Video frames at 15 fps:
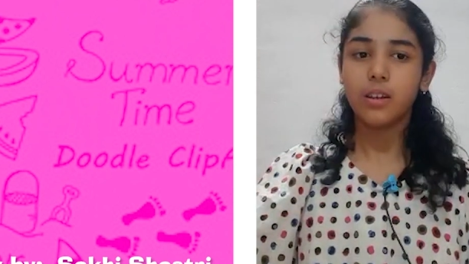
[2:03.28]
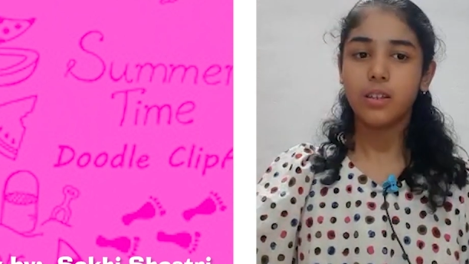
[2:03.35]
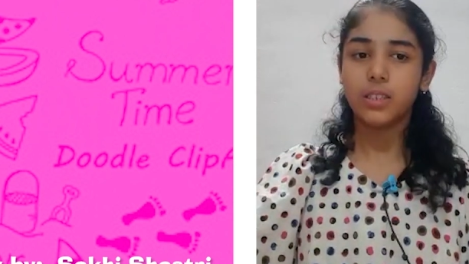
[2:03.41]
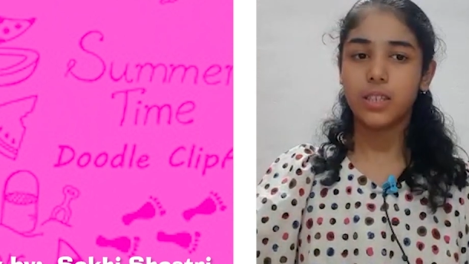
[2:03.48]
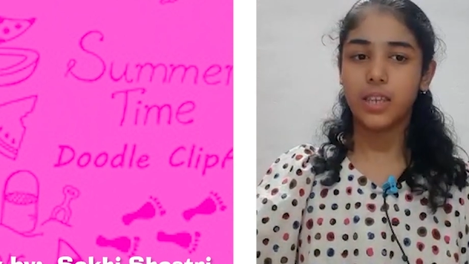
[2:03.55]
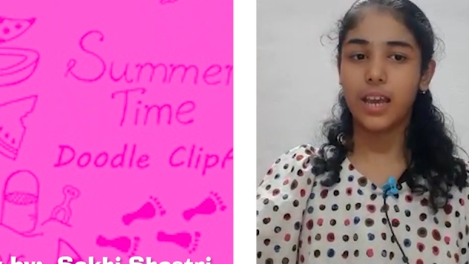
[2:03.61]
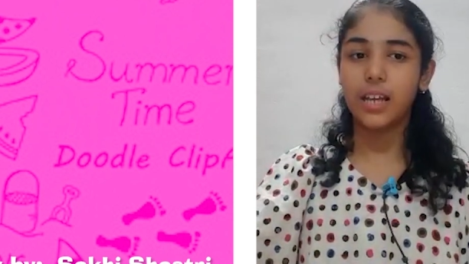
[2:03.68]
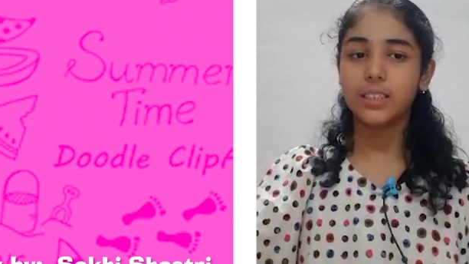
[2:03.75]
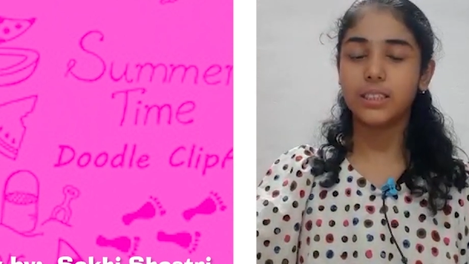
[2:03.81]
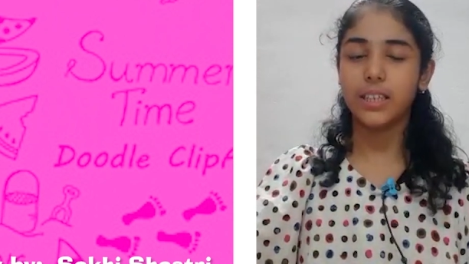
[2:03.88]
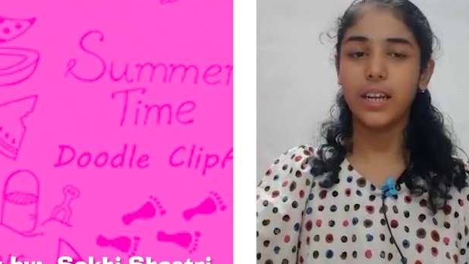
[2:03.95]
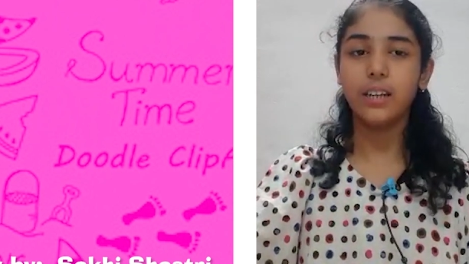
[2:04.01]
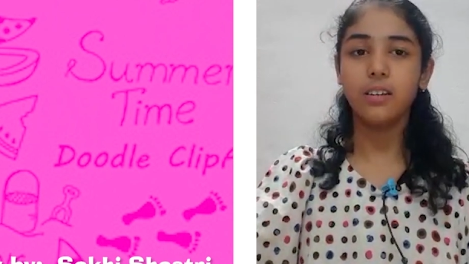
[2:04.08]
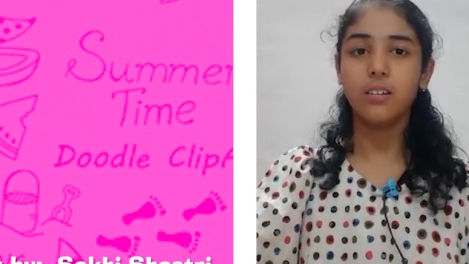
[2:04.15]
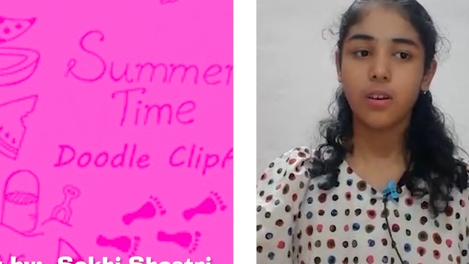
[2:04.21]
Sia
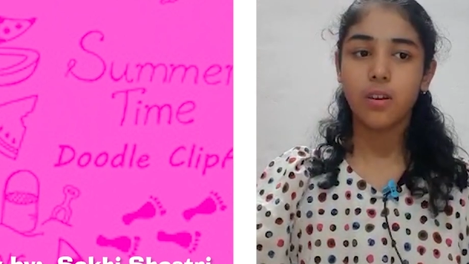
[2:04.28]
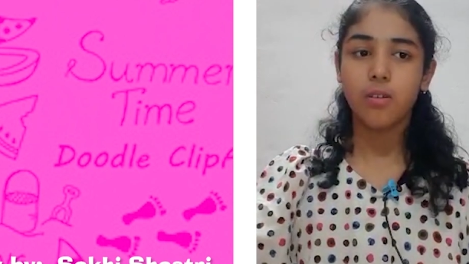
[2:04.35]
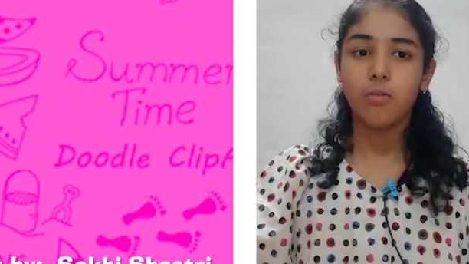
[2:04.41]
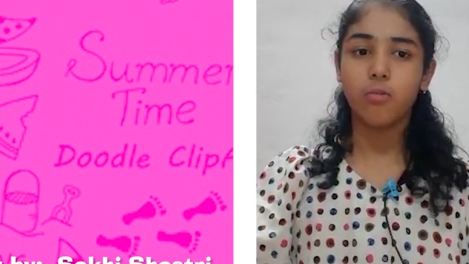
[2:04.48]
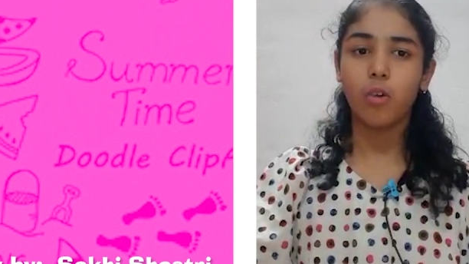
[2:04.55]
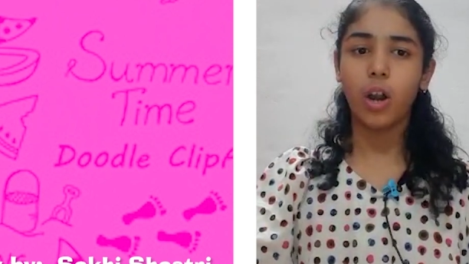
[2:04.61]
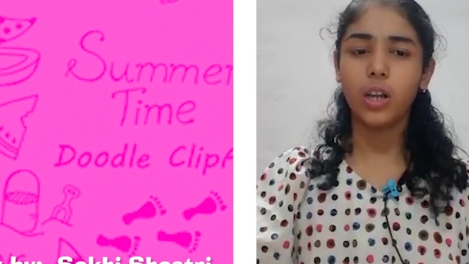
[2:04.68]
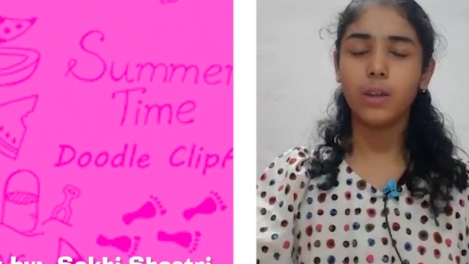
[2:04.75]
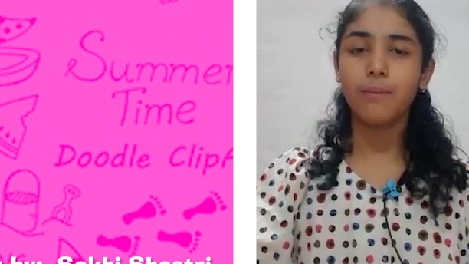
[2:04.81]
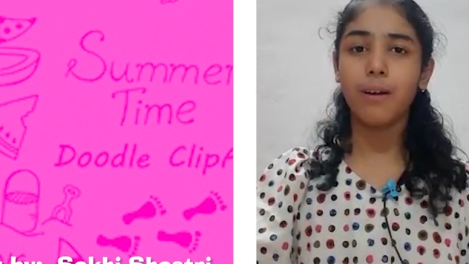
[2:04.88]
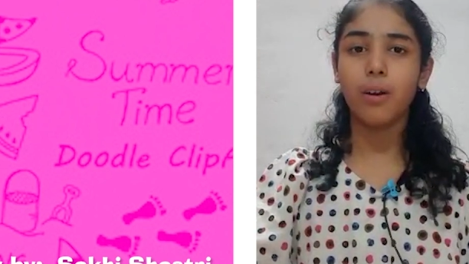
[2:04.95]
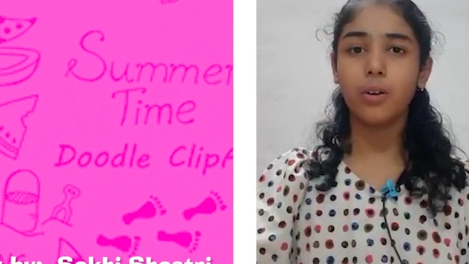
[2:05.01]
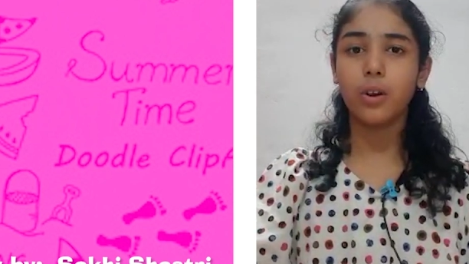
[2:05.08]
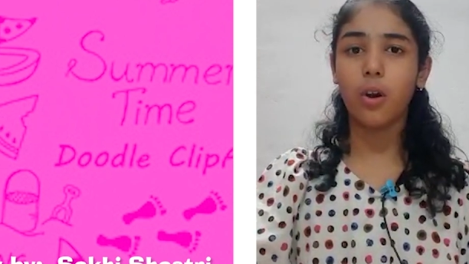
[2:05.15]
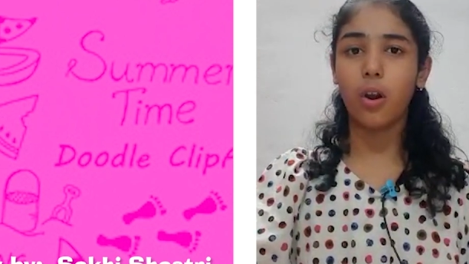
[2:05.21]
said, What
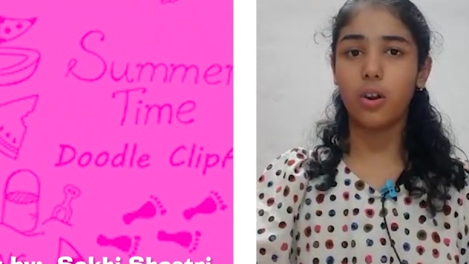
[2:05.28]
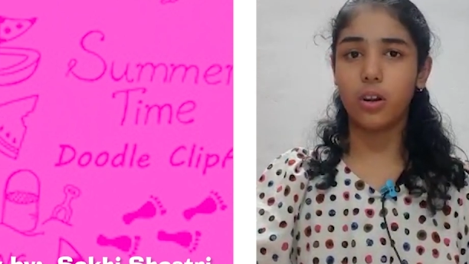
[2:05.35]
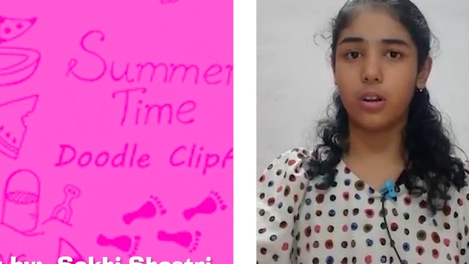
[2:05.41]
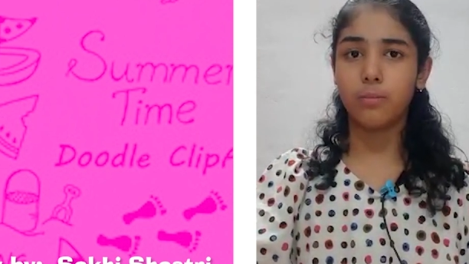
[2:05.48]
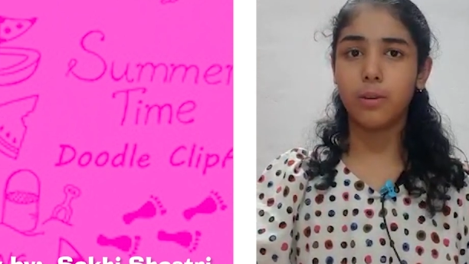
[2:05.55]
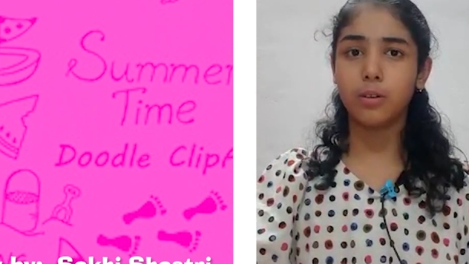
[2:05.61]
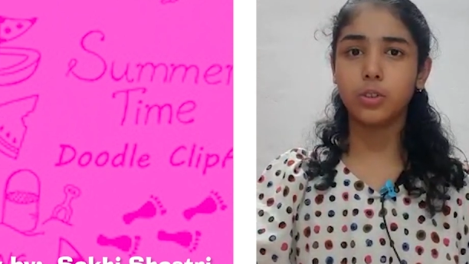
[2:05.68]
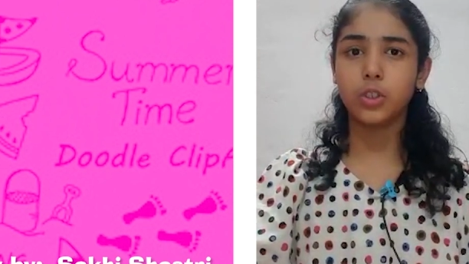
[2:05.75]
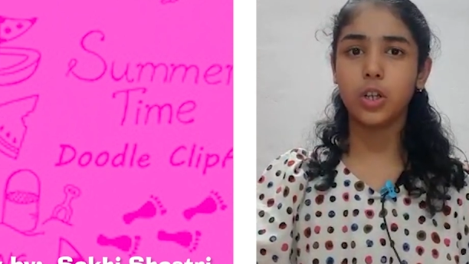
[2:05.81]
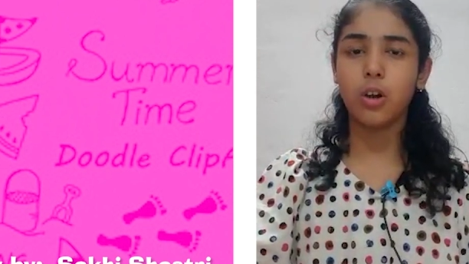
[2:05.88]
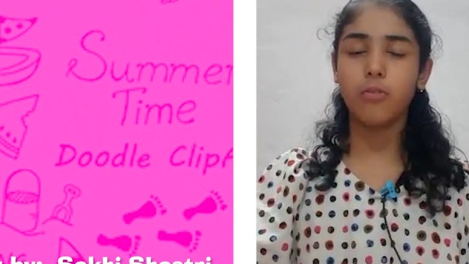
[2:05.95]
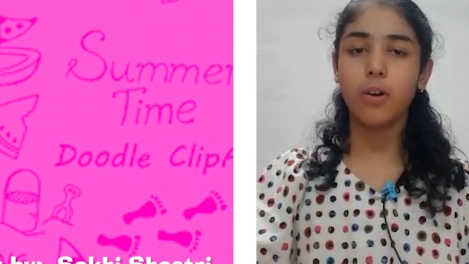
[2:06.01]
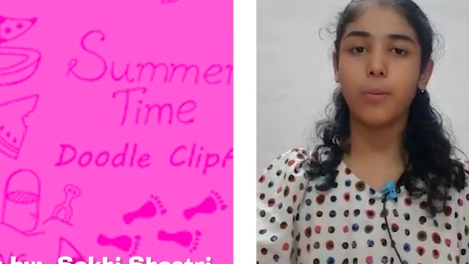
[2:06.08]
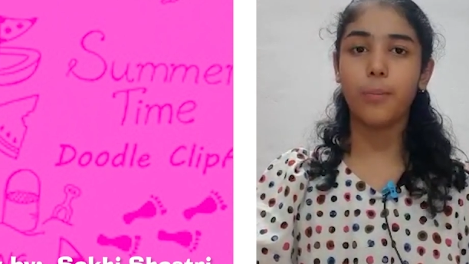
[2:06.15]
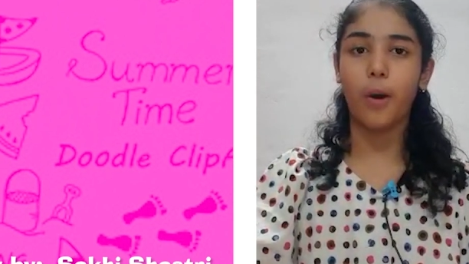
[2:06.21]
about a contribution
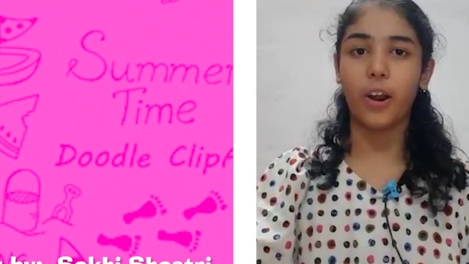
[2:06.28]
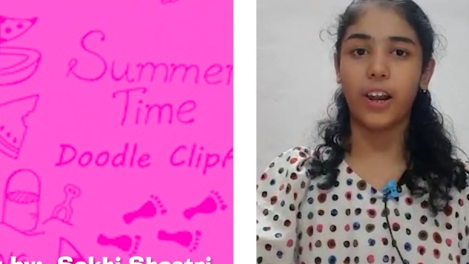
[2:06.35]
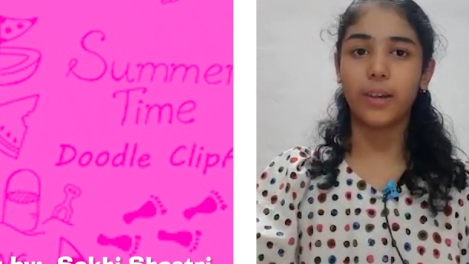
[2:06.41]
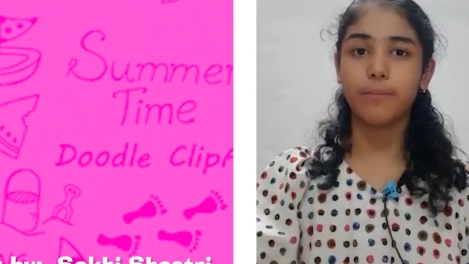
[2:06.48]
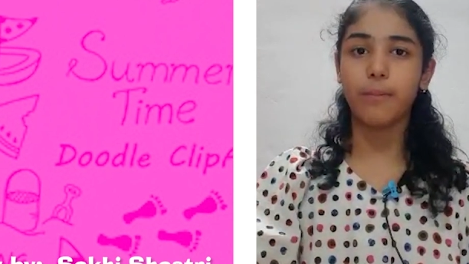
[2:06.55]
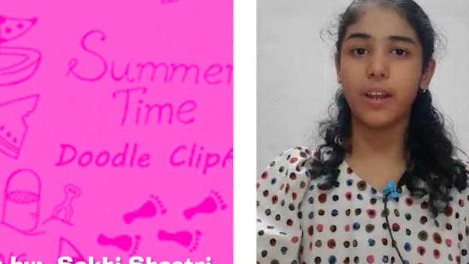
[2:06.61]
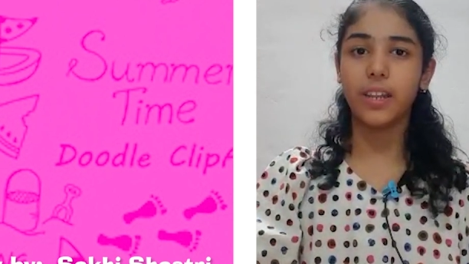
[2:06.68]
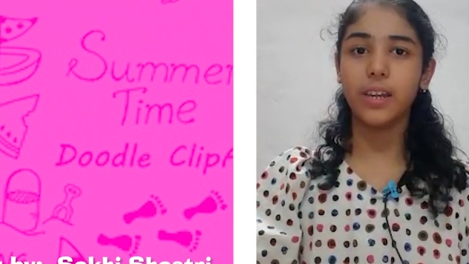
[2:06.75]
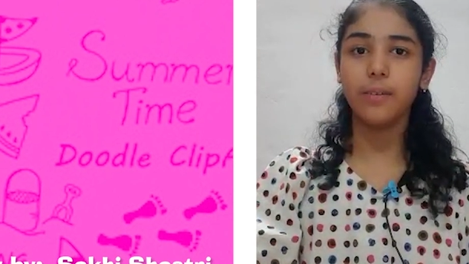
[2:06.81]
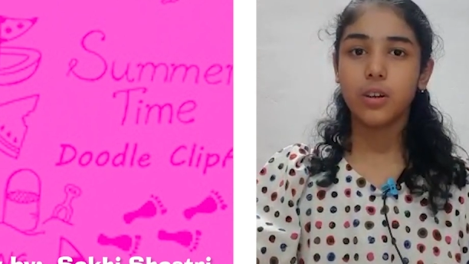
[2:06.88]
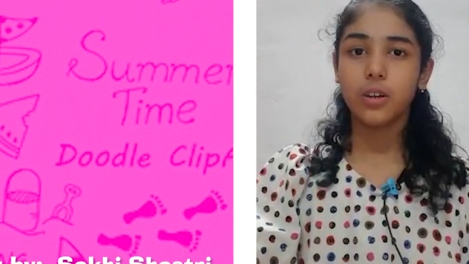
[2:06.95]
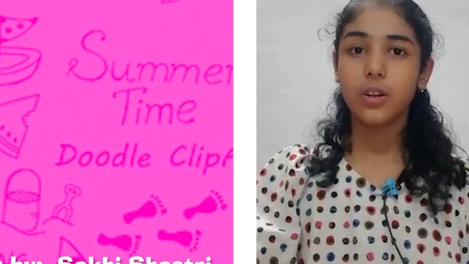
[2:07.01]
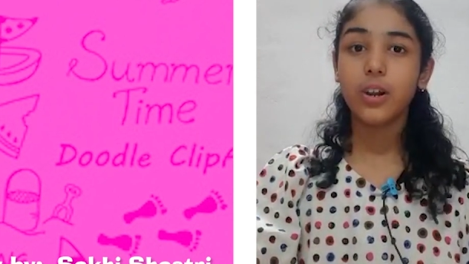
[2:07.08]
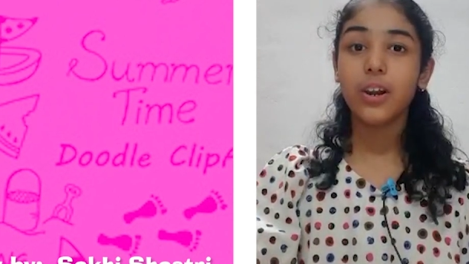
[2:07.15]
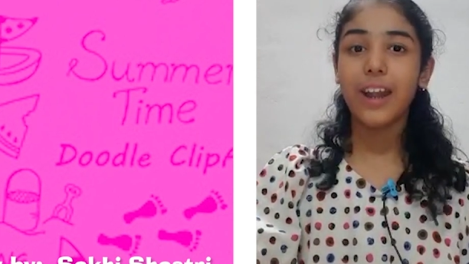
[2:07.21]
of our pocket money?
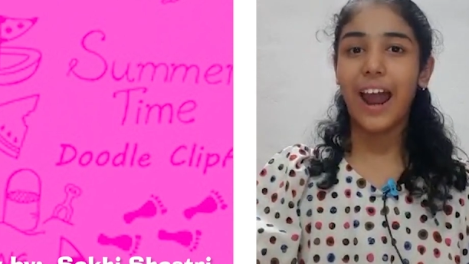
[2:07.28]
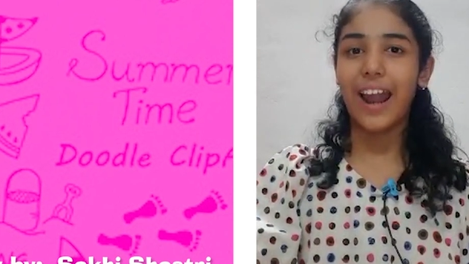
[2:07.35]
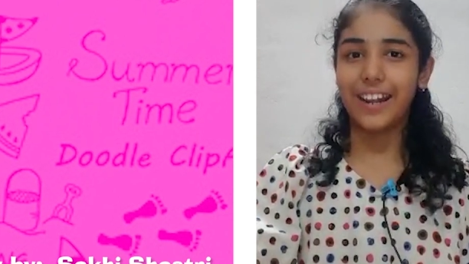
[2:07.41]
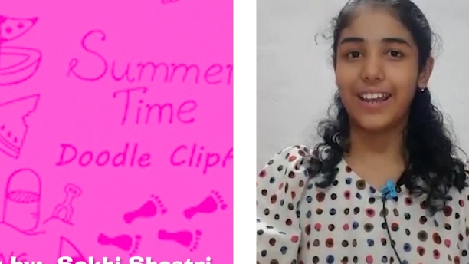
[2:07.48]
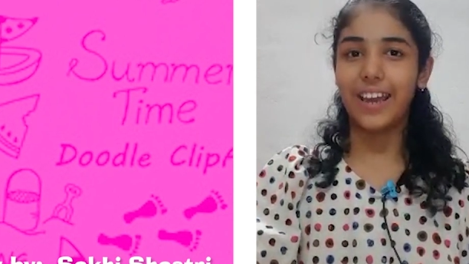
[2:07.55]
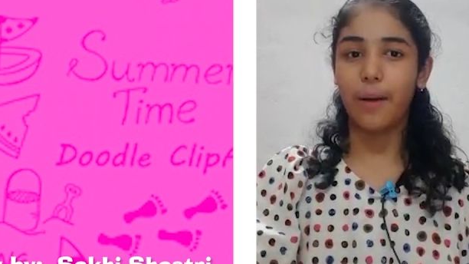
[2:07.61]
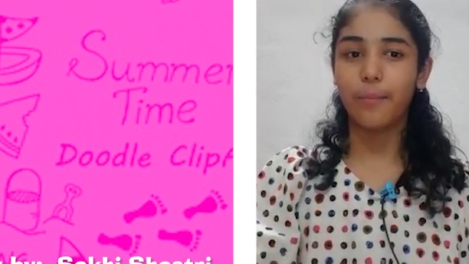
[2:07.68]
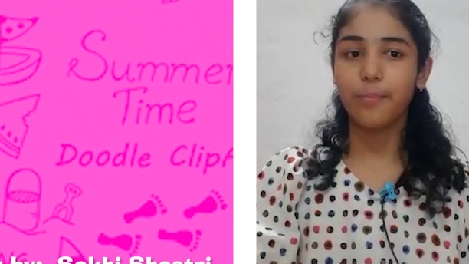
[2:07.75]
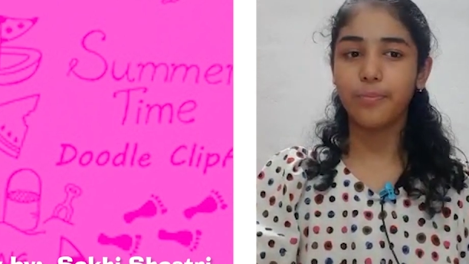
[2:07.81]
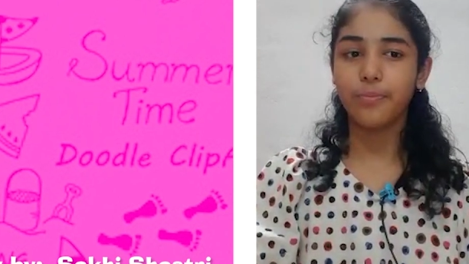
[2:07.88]
Good idea.